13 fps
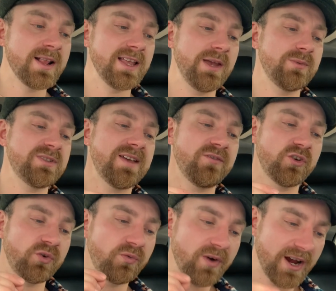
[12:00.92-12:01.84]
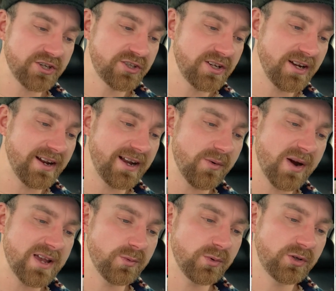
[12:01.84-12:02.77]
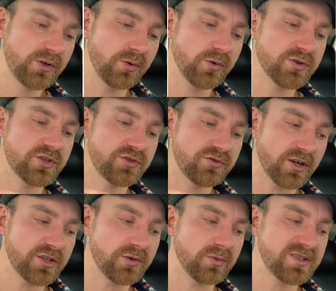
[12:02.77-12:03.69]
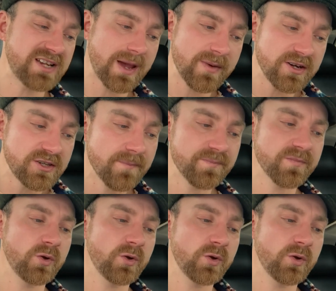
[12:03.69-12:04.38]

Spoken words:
It was never crashed in any way that would cause structural damage,